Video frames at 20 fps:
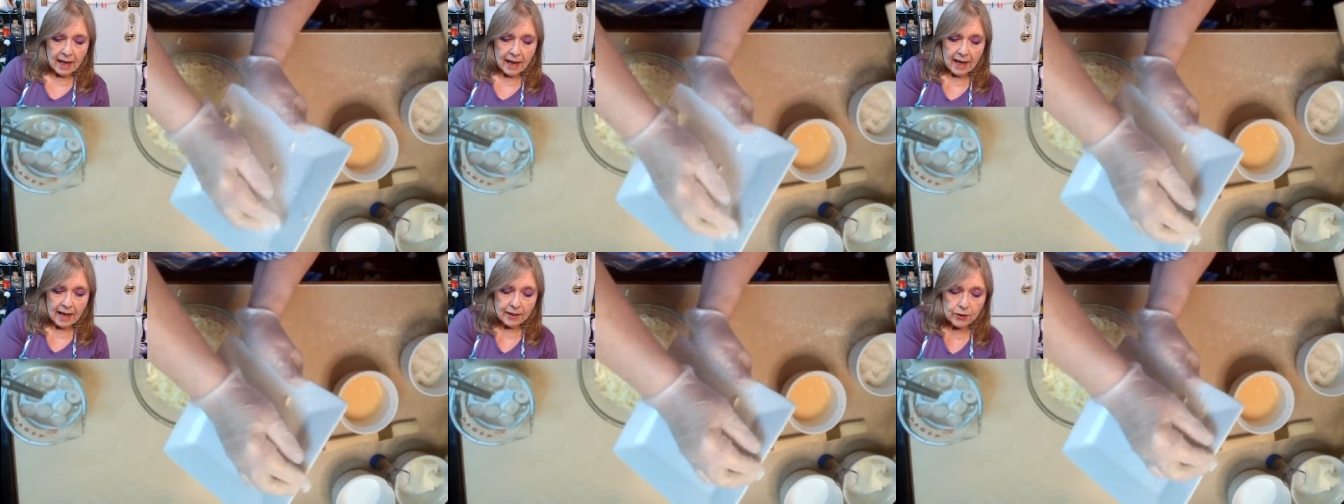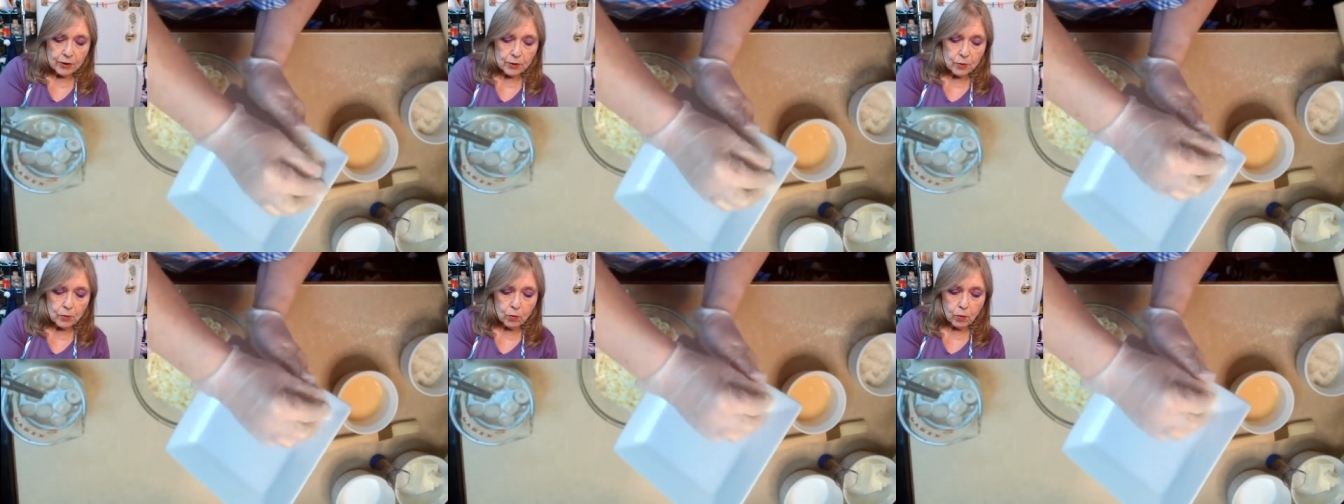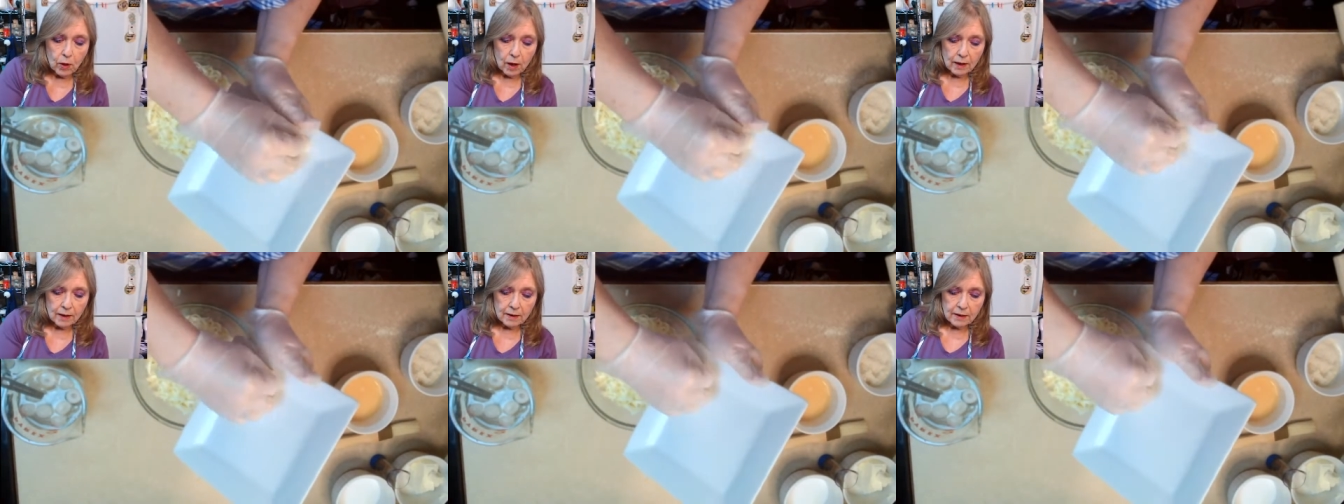And you
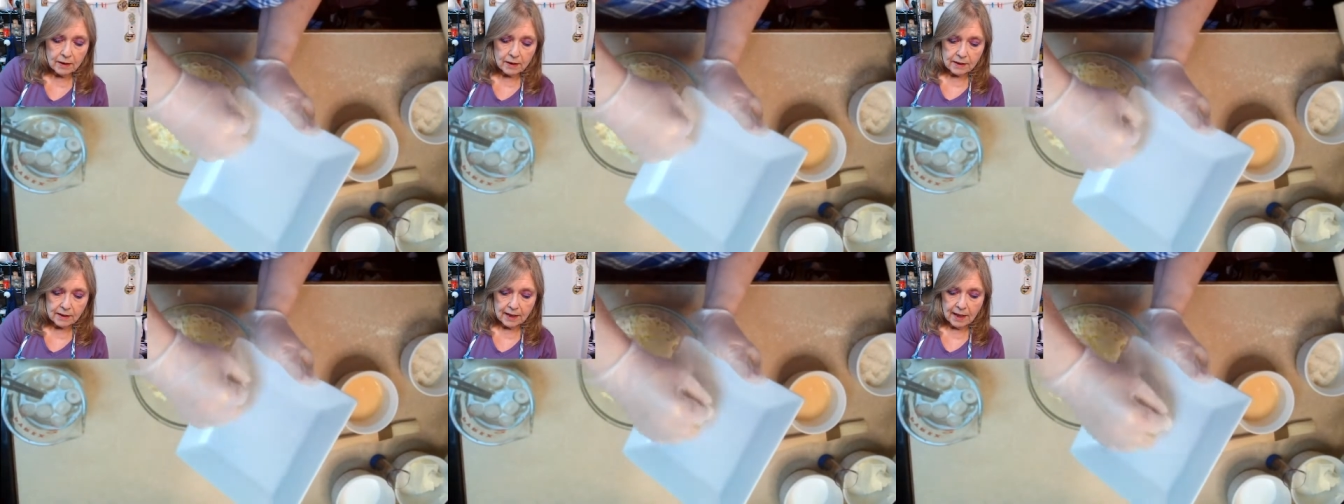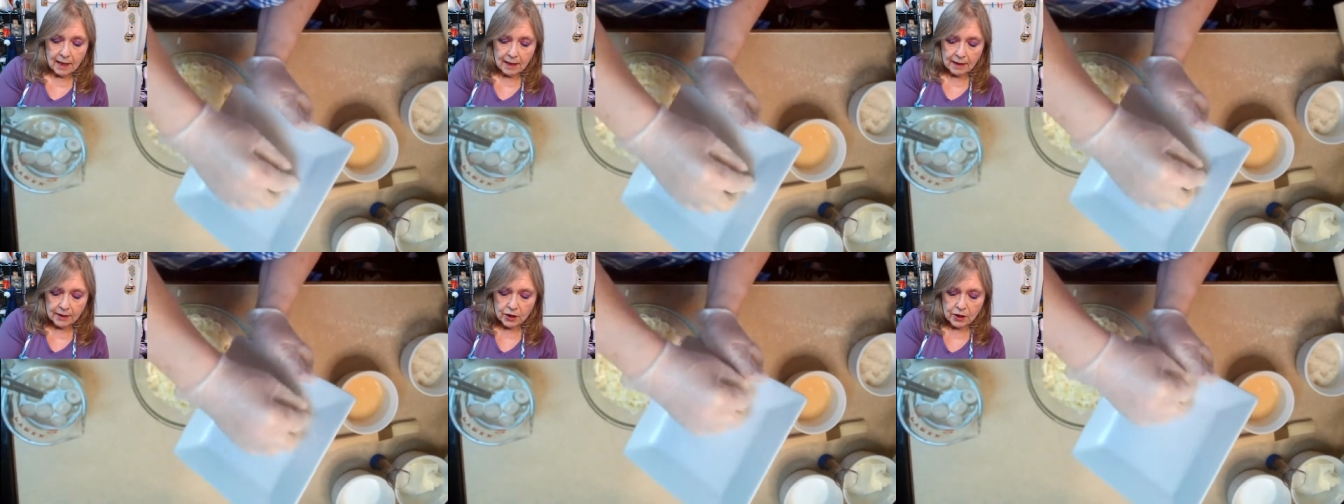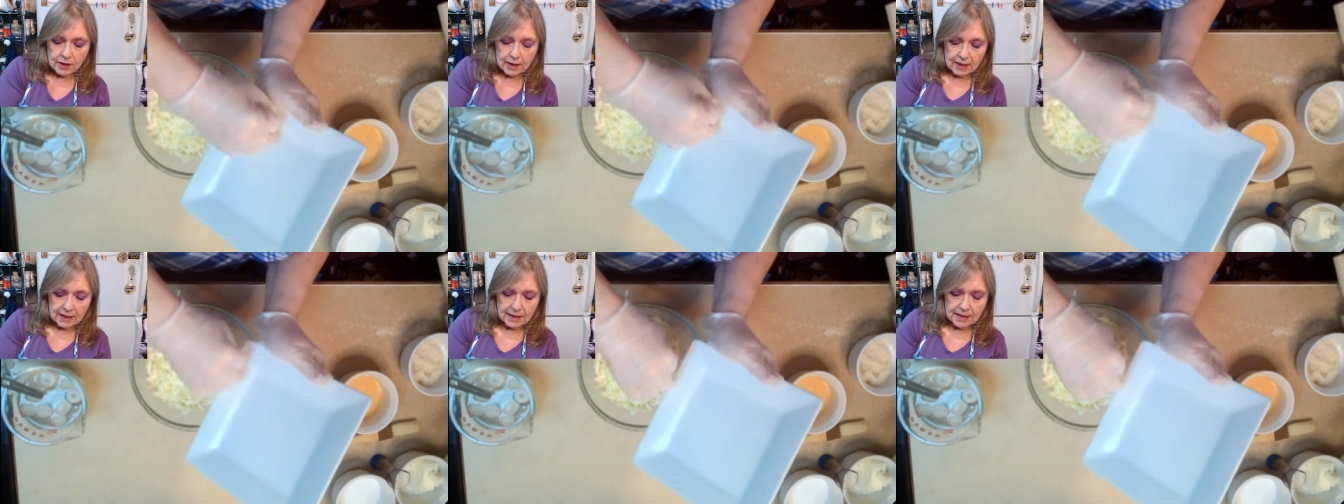want to
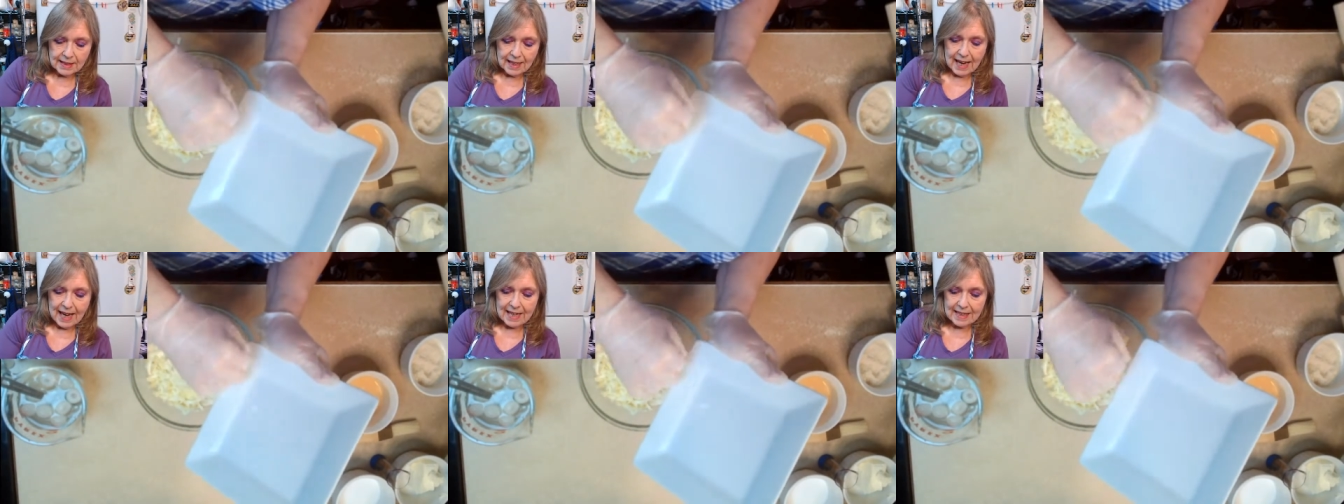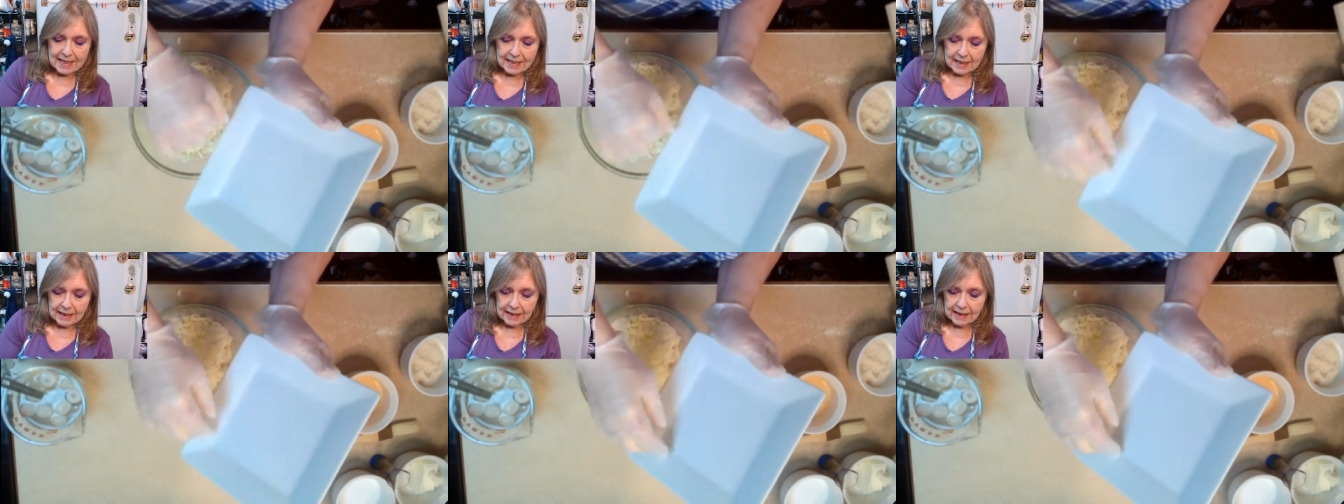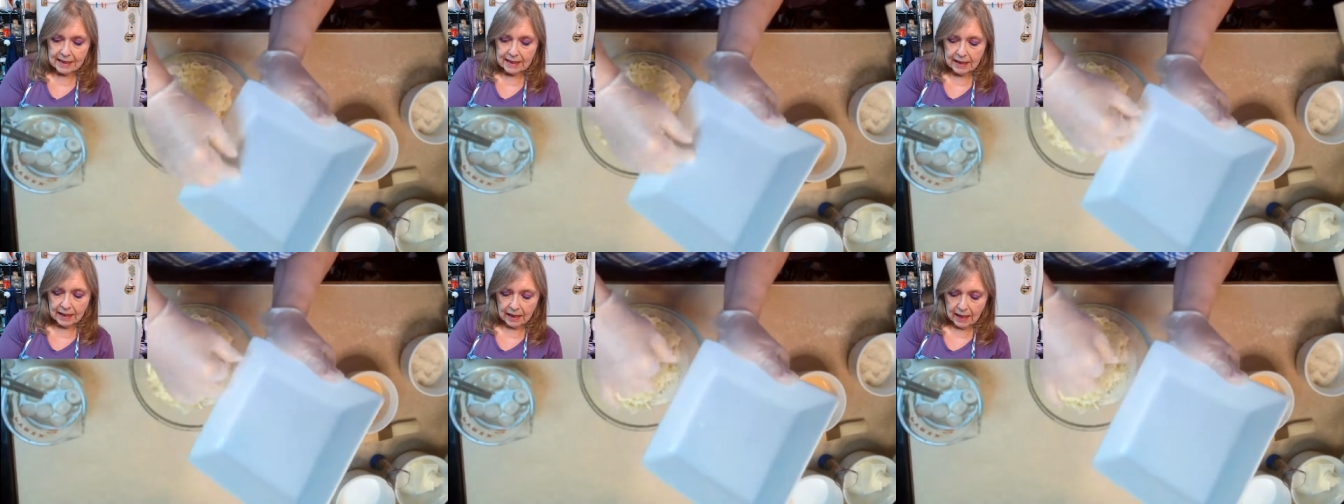touch this as
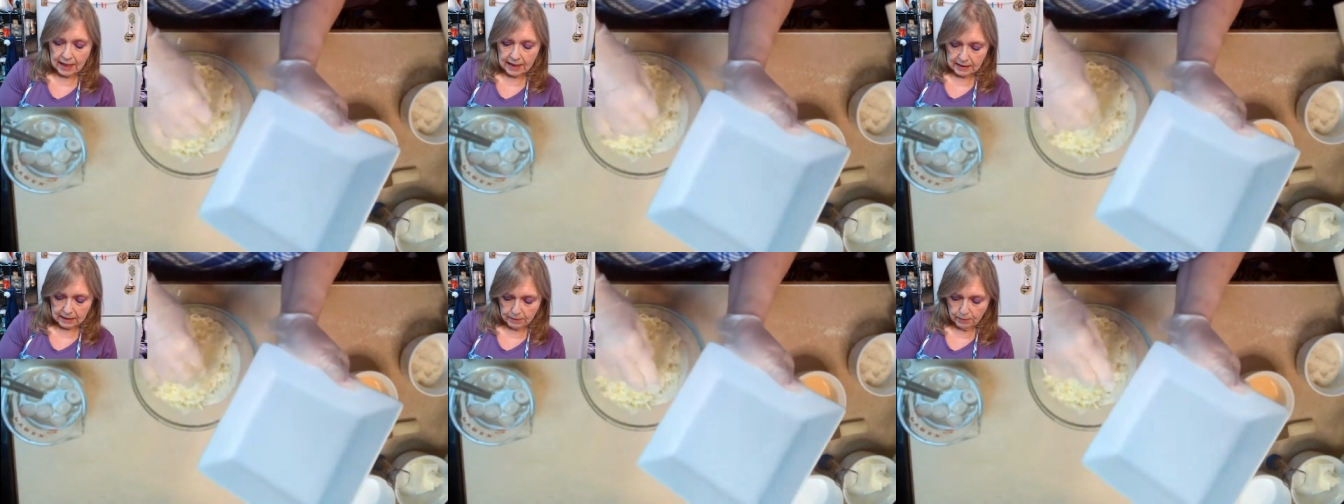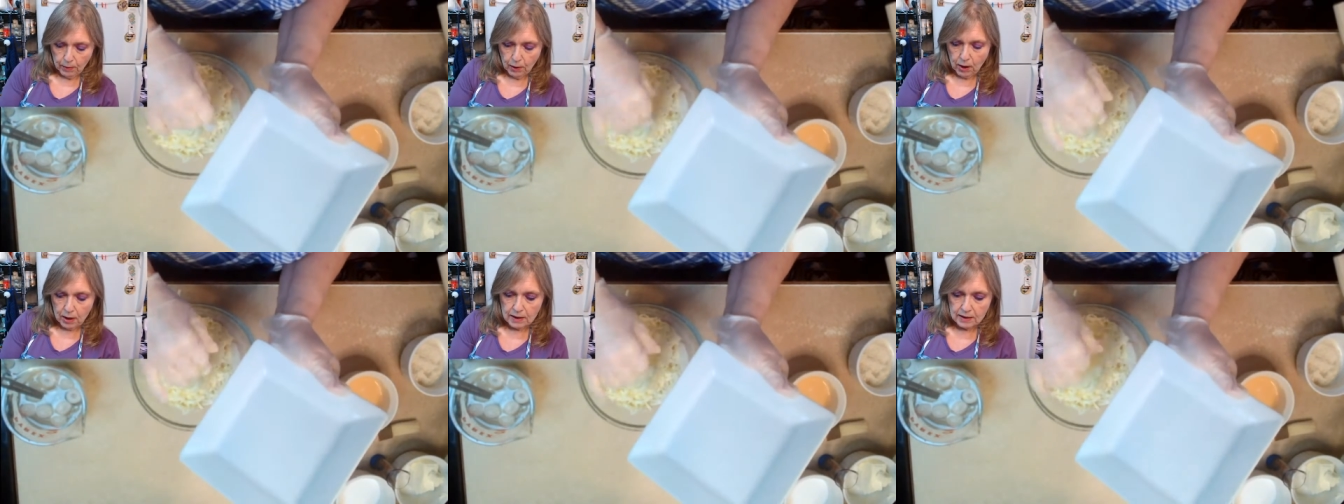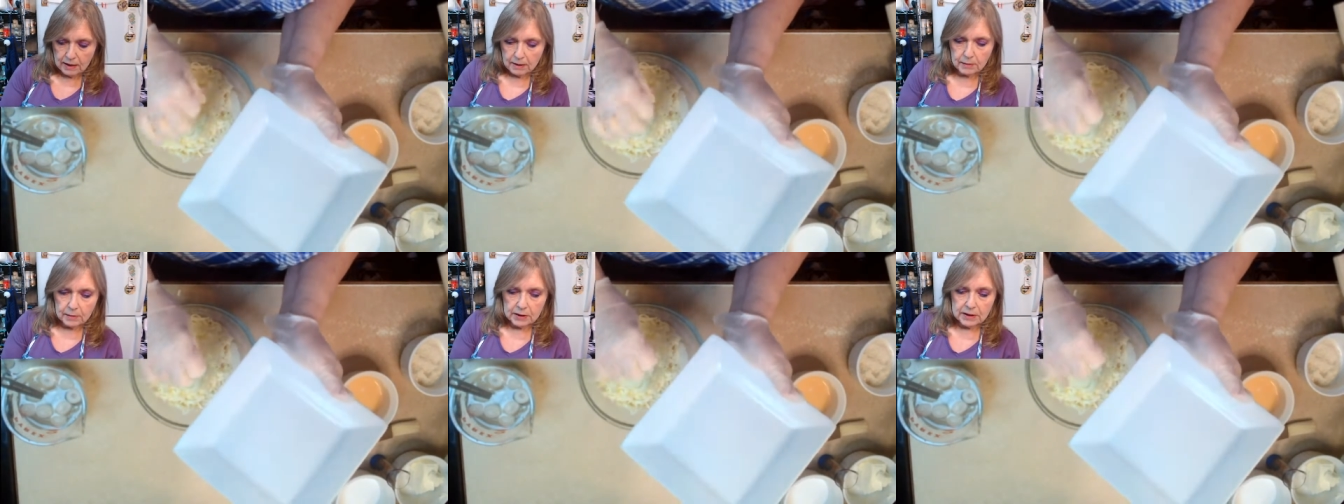little as
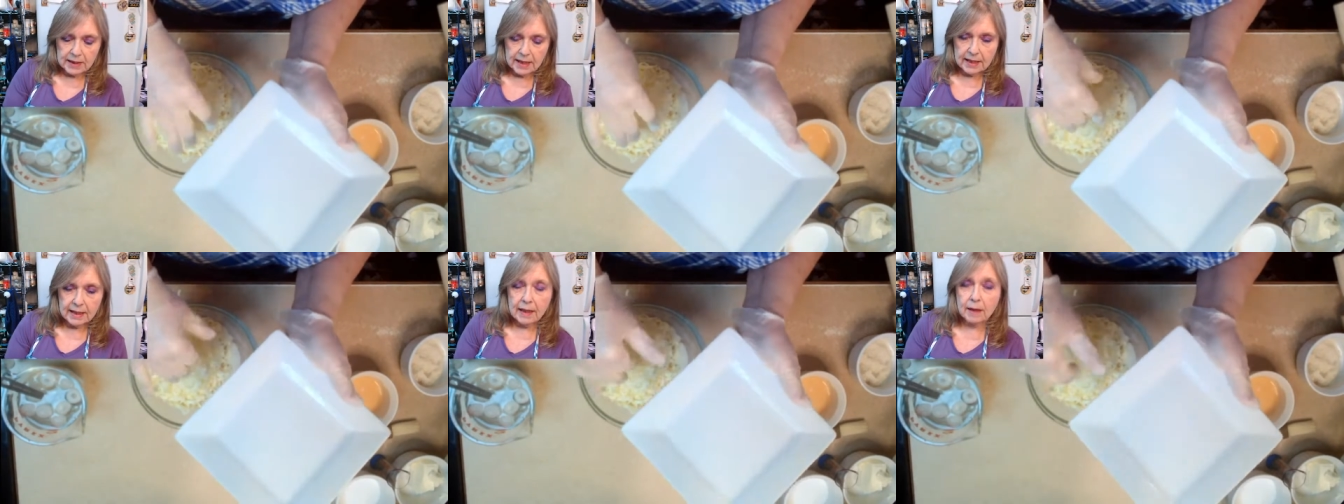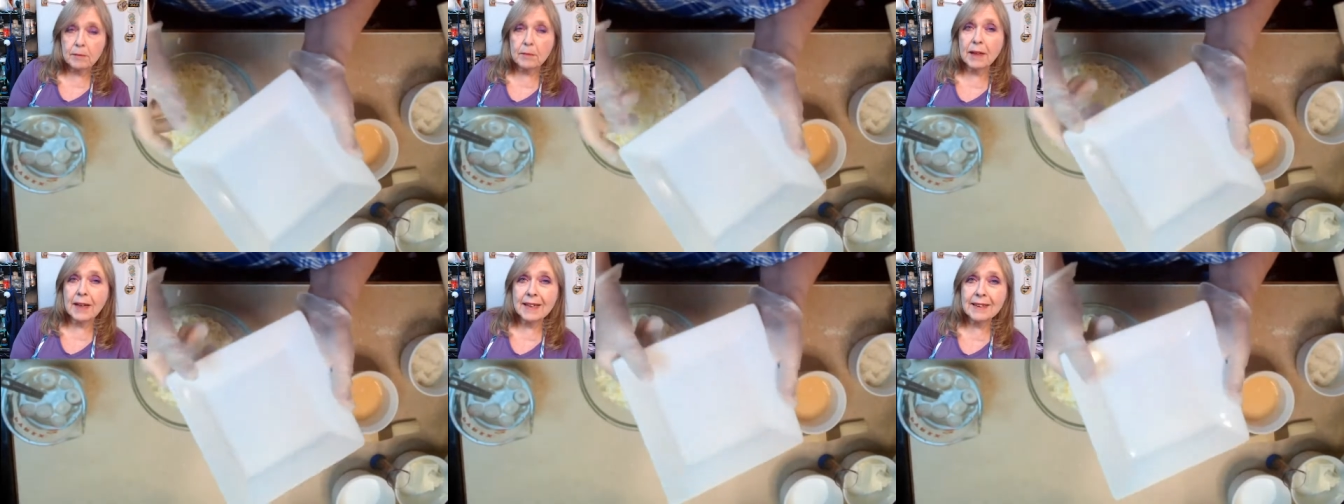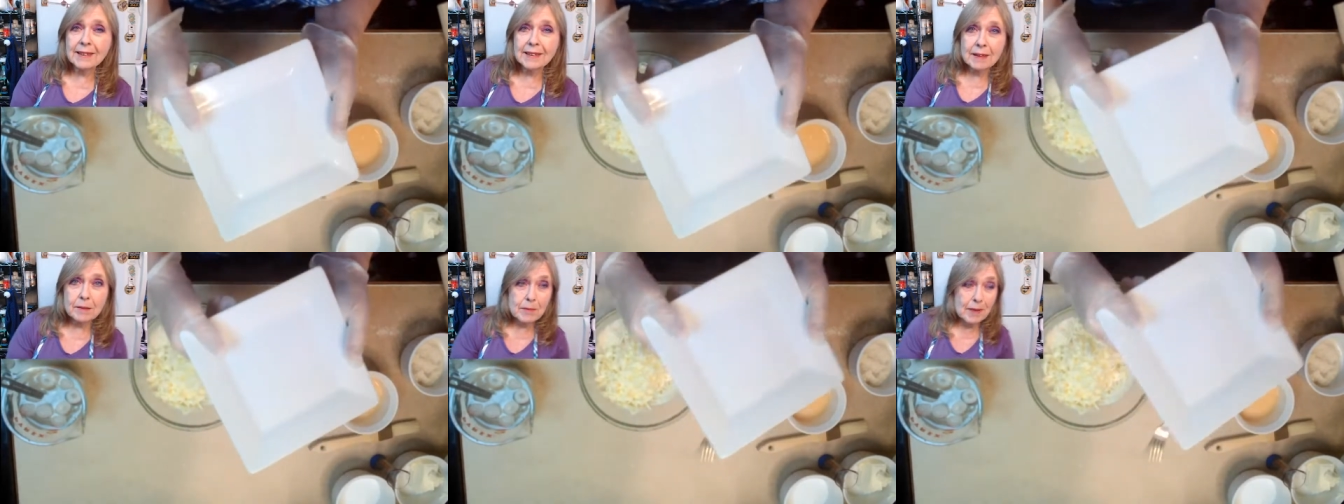possible. And I'm
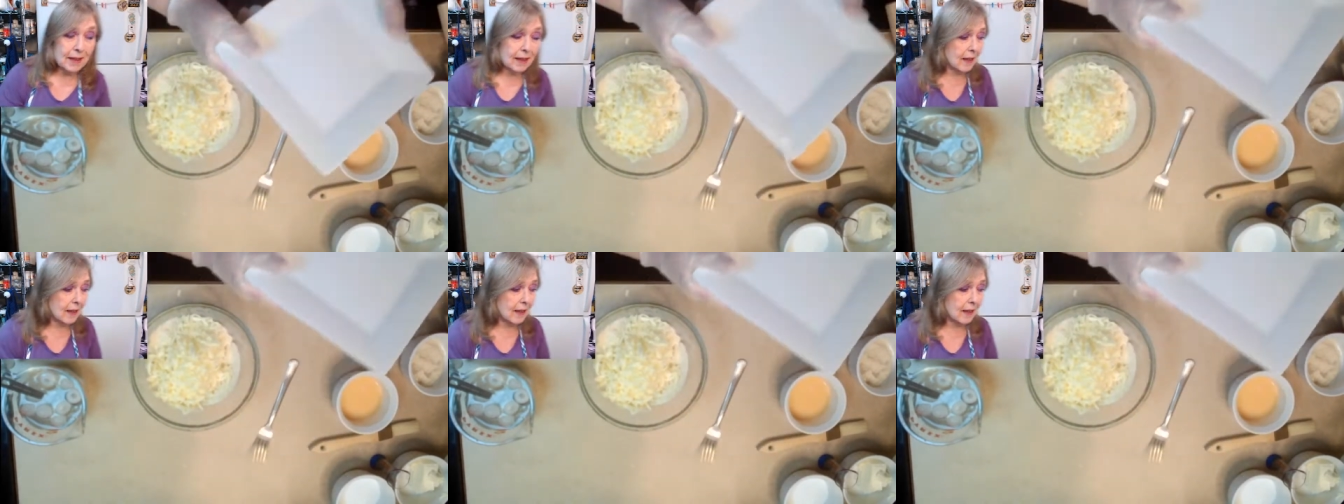likely